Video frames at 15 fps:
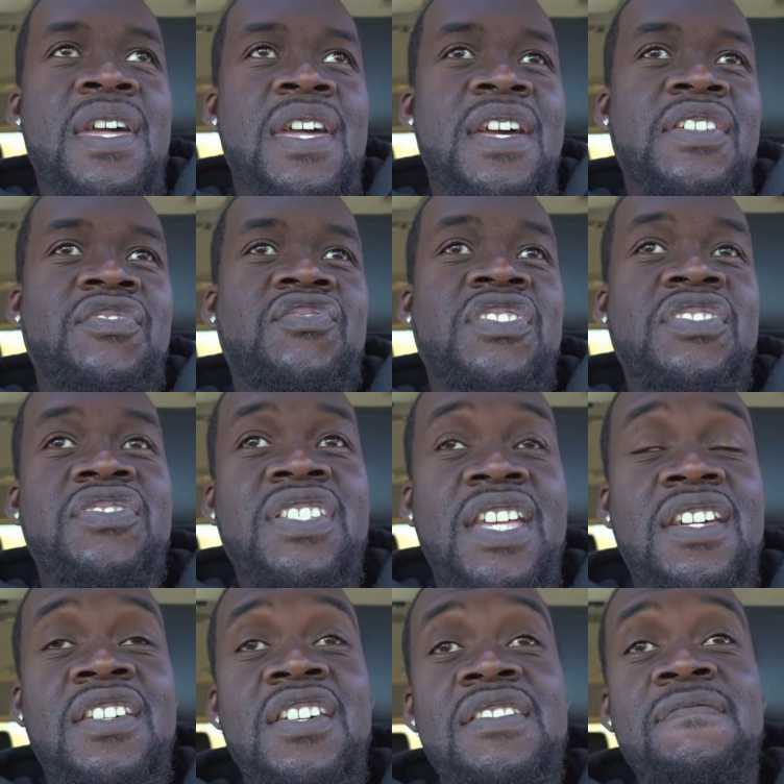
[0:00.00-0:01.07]
And since
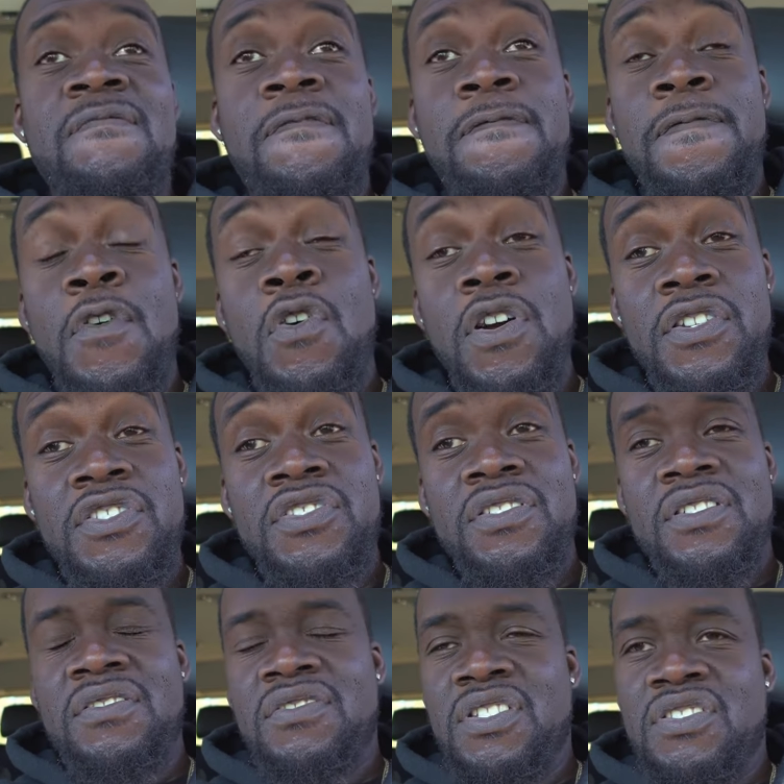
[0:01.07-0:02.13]
they couldn't force
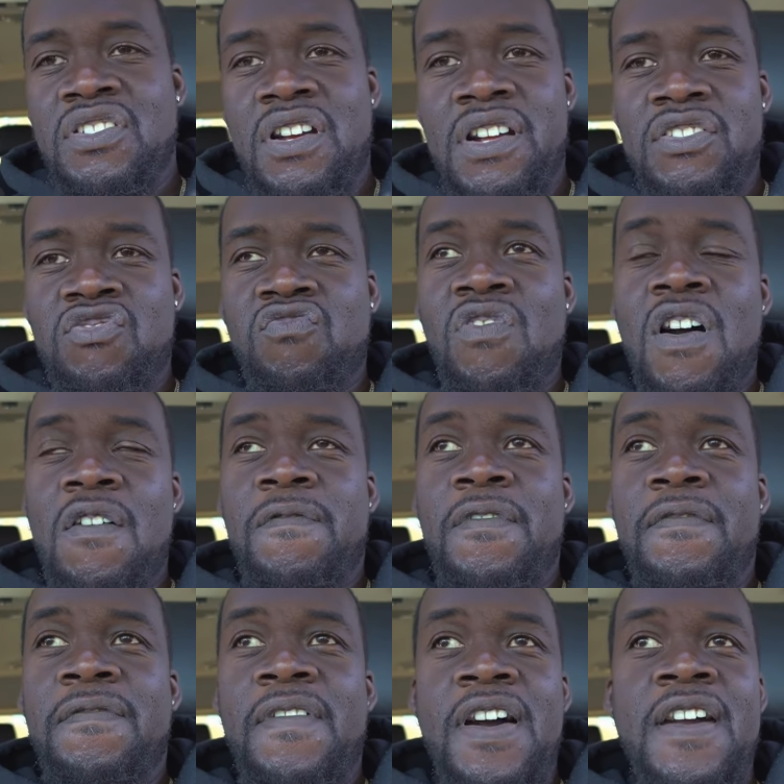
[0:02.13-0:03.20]
the Terence
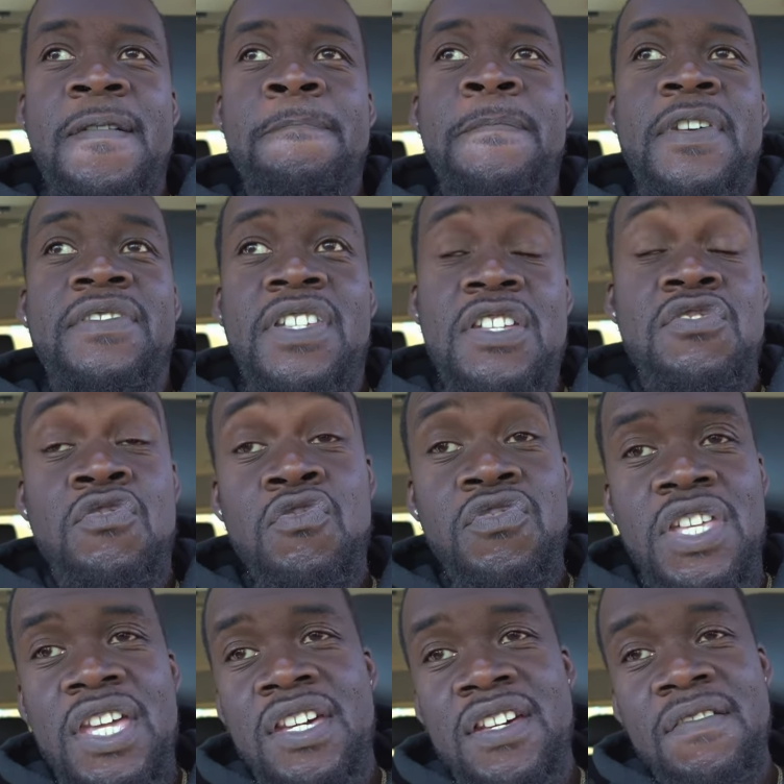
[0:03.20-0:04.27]
Crawford fight, and they knew
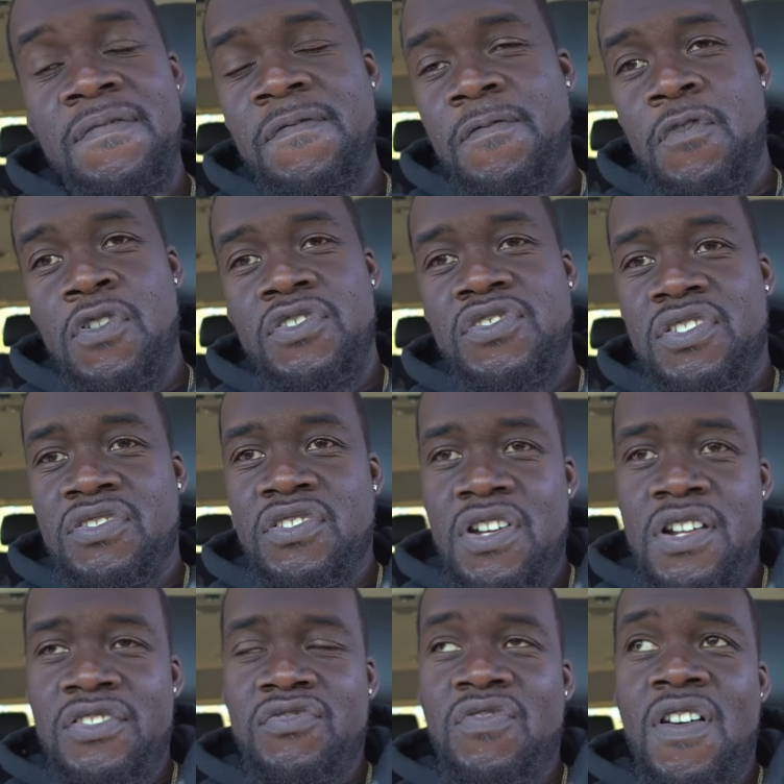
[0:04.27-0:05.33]
they couldn't force the
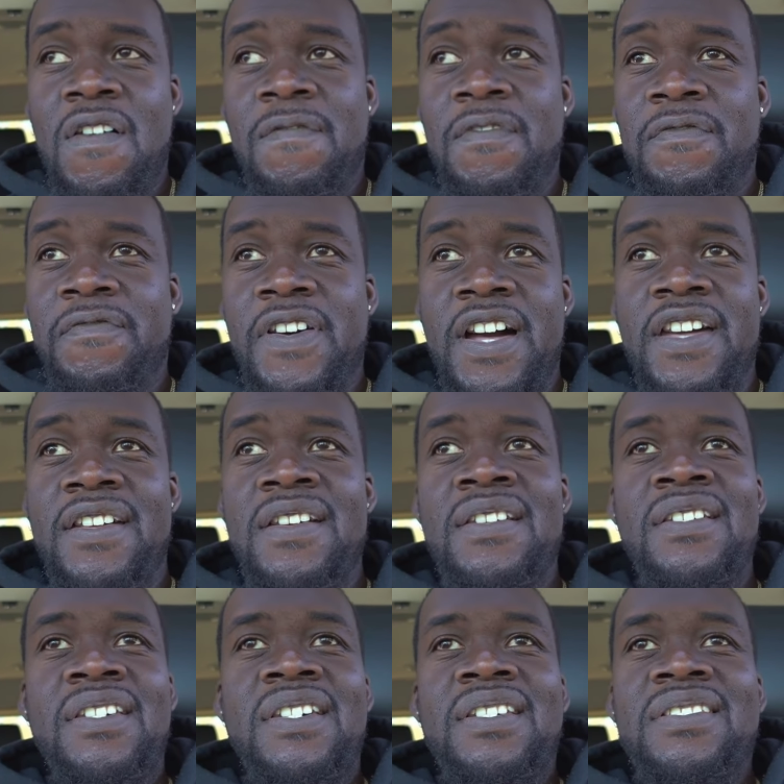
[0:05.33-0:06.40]
Terence Crawford fight,
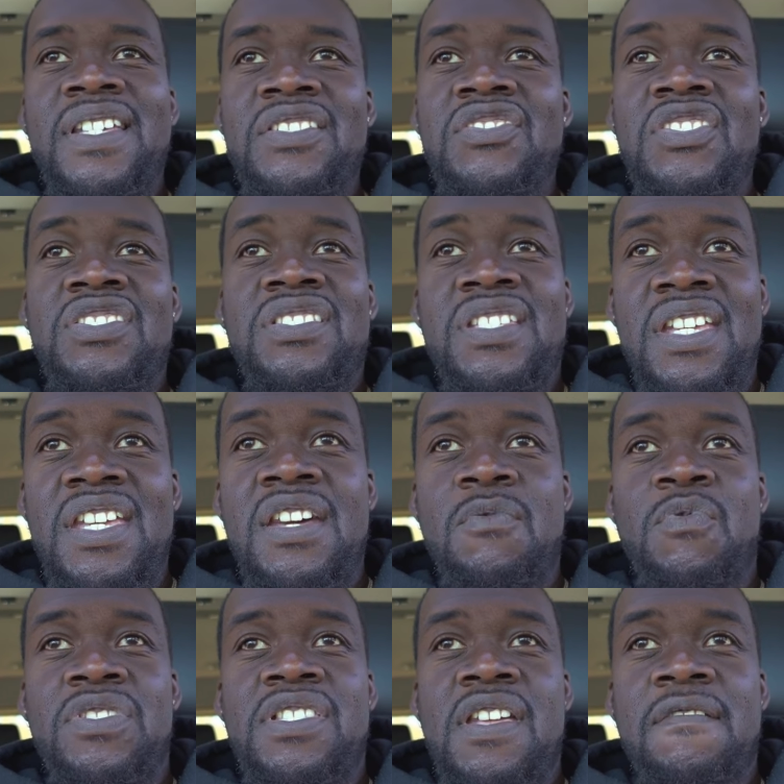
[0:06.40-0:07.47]
they just
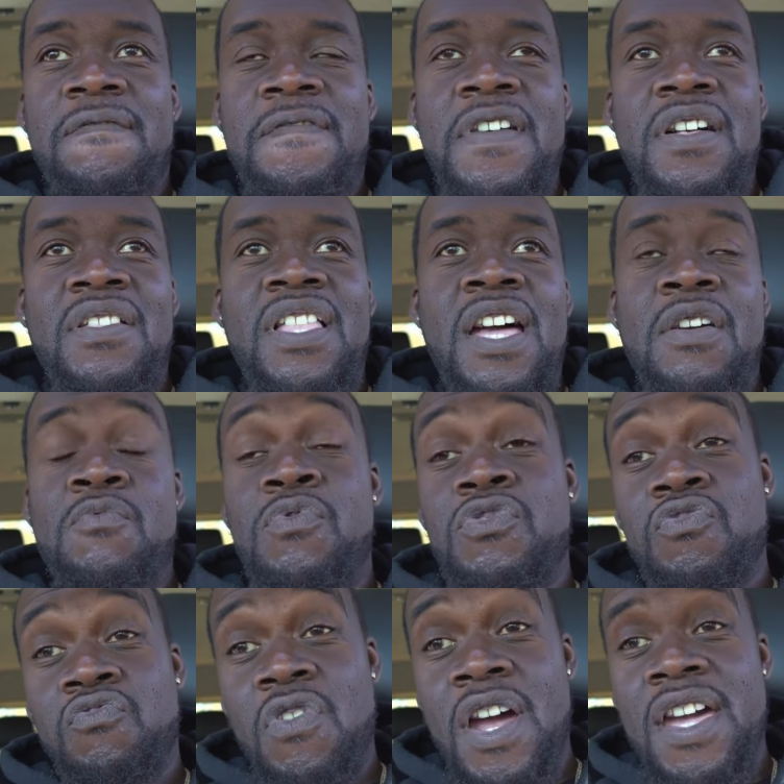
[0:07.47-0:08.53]
did what they felt like
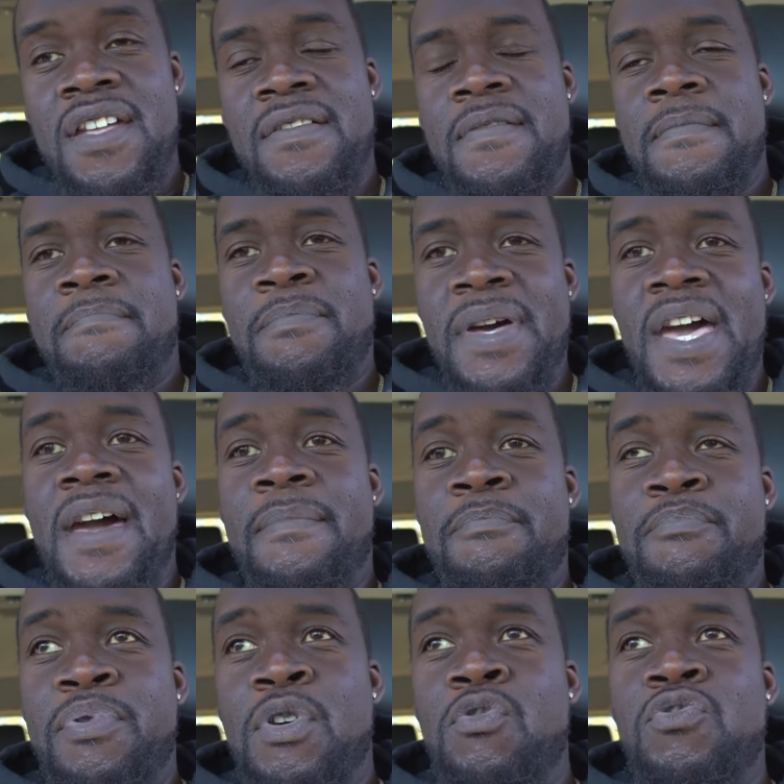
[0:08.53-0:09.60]
was right by
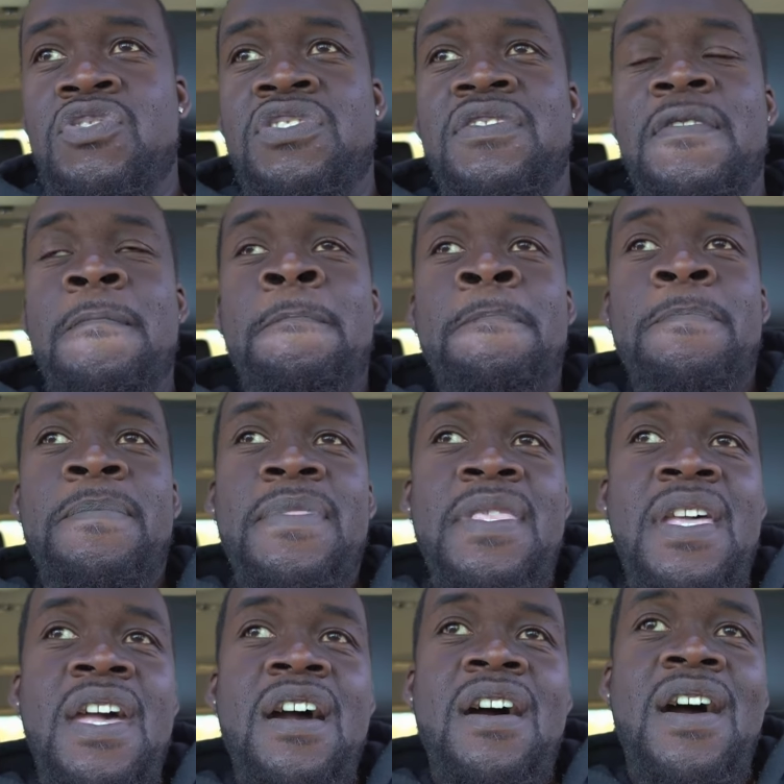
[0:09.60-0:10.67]
Boots.
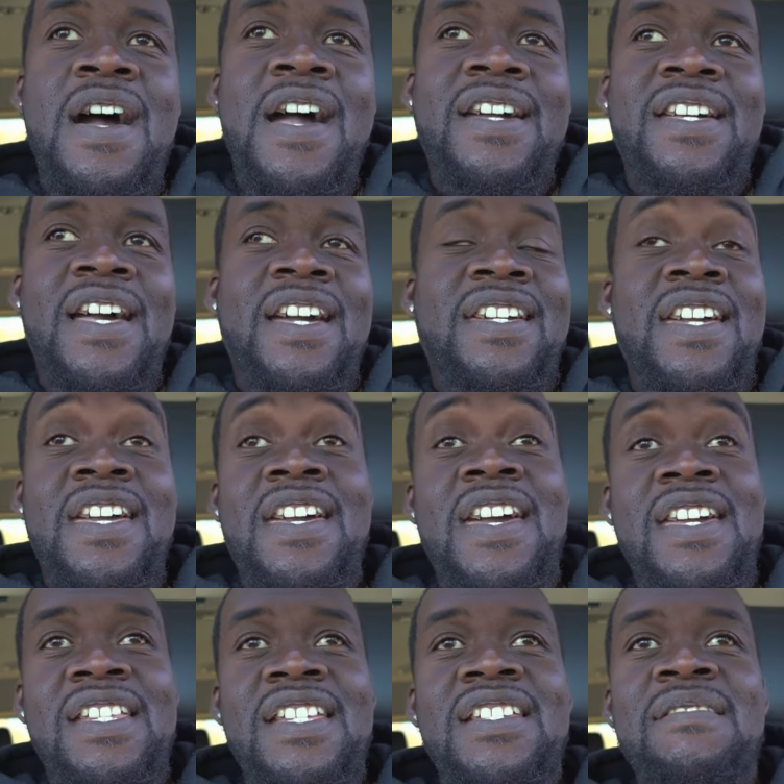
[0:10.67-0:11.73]
Now, I can't
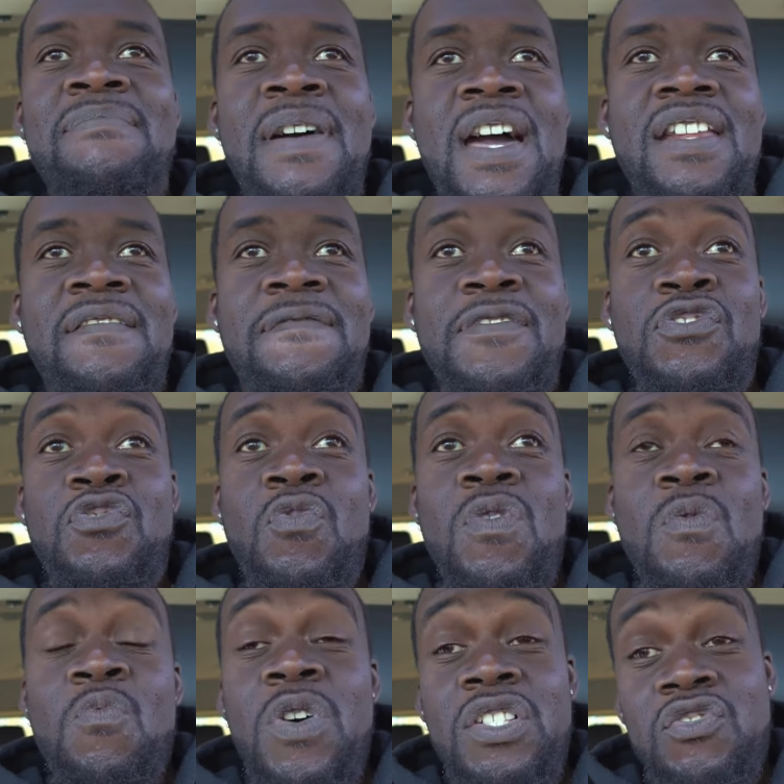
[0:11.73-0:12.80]
hate anybody for
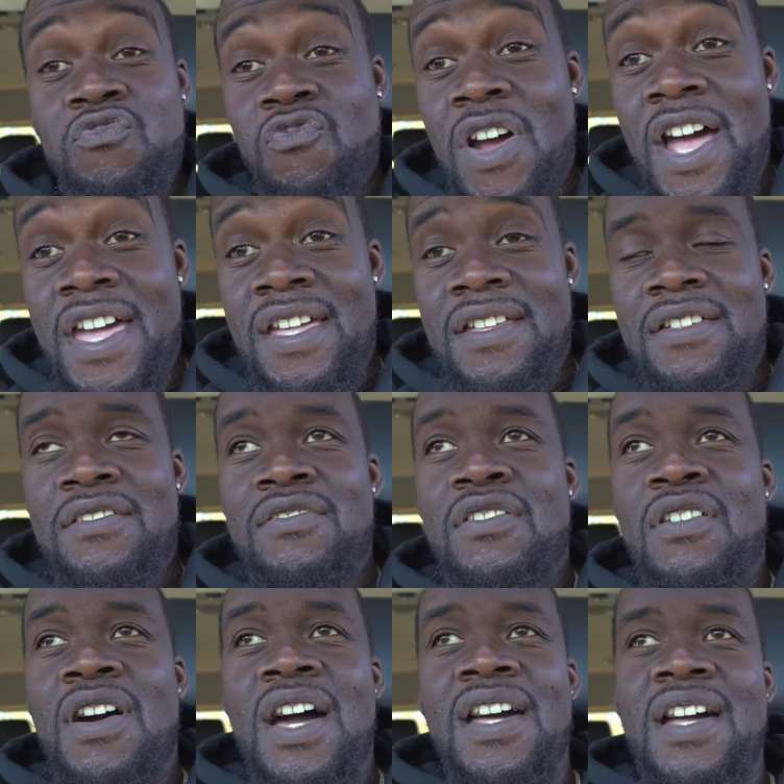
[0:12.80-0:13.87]
doing what's right. You
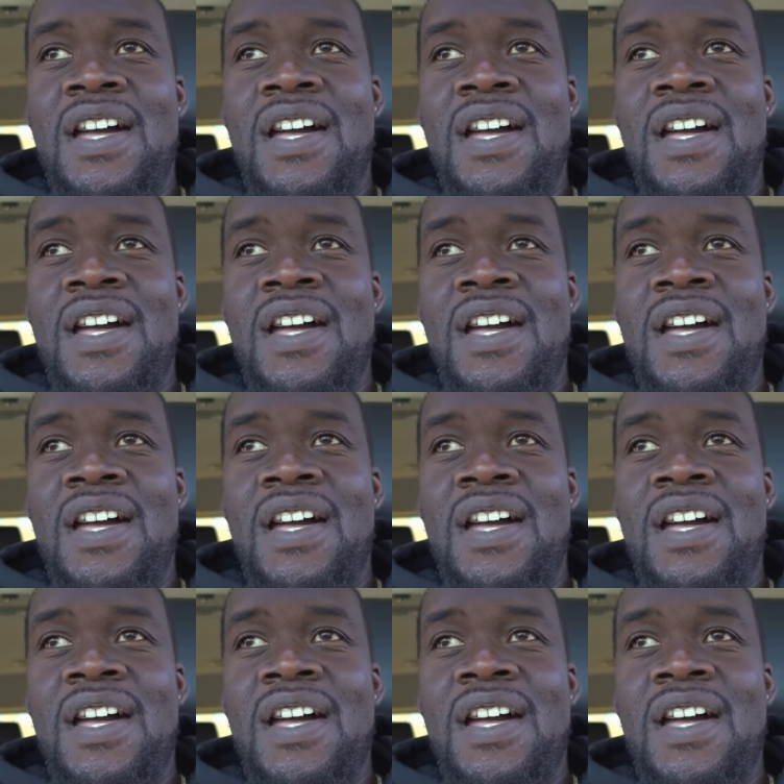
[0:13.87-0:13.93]
know,